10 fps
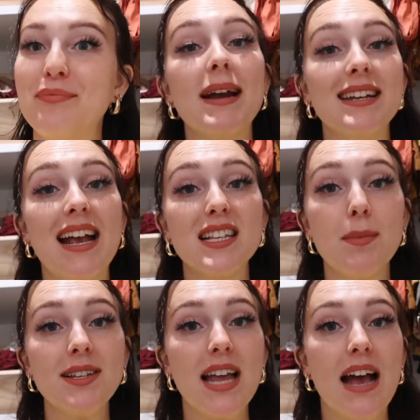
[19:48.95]
My next
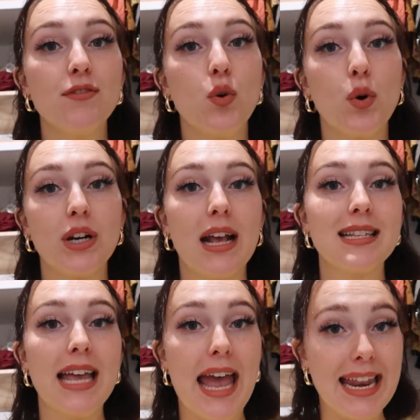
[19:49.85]
must-have to
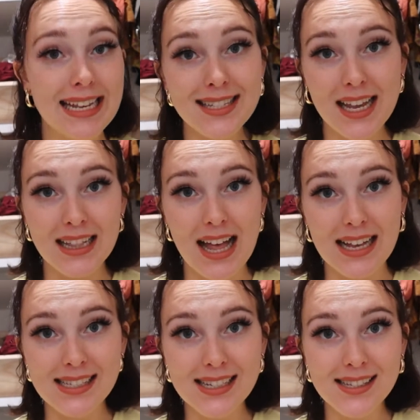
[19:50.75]
organize any
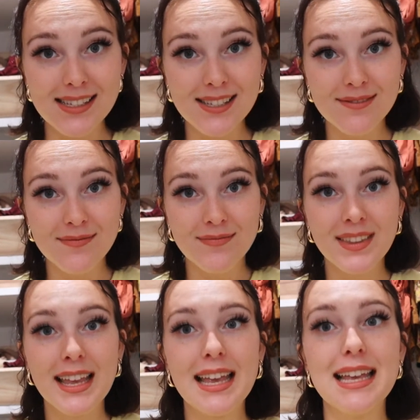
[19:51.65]
sunglasses
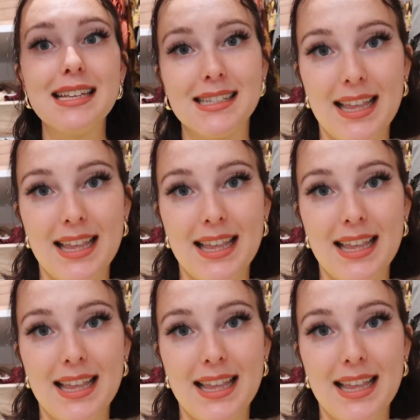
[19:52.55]
is